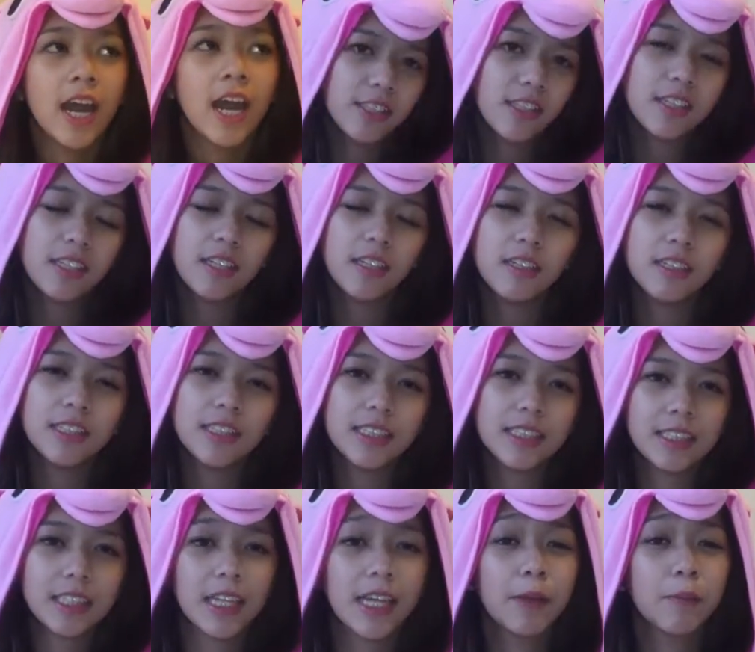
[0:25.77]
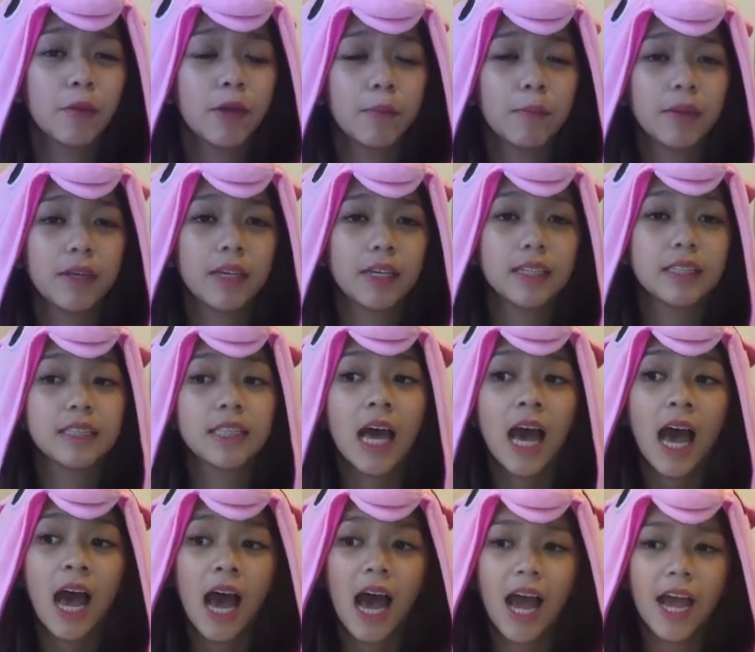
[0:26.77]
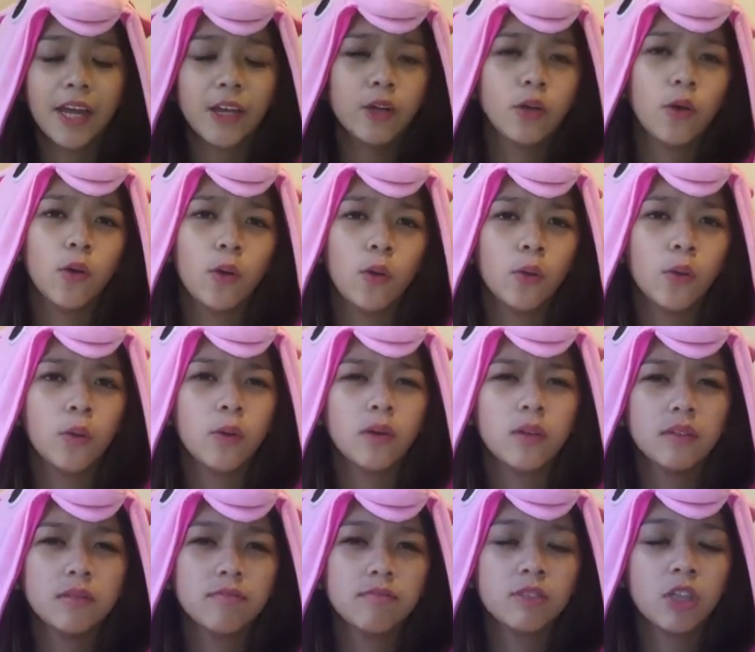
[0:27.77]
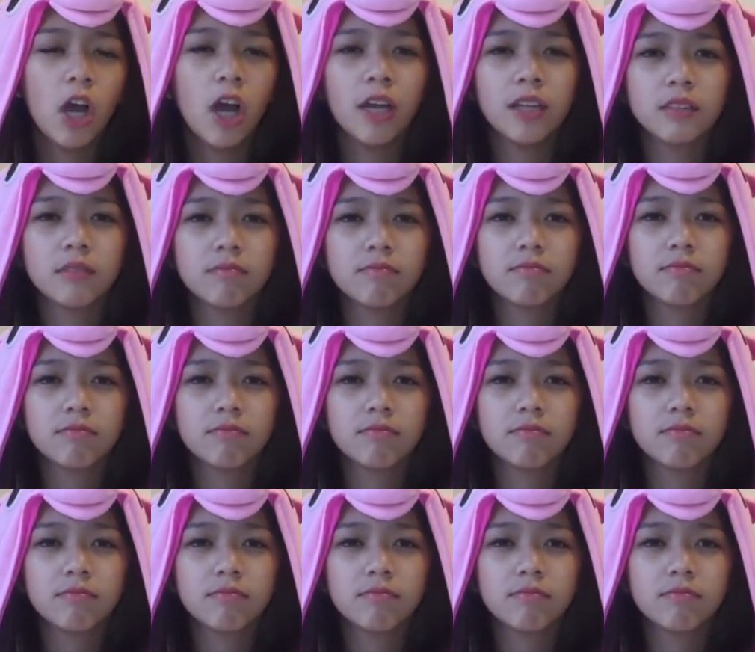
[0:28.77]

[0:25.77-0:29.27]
Just a little disclaimer because I know not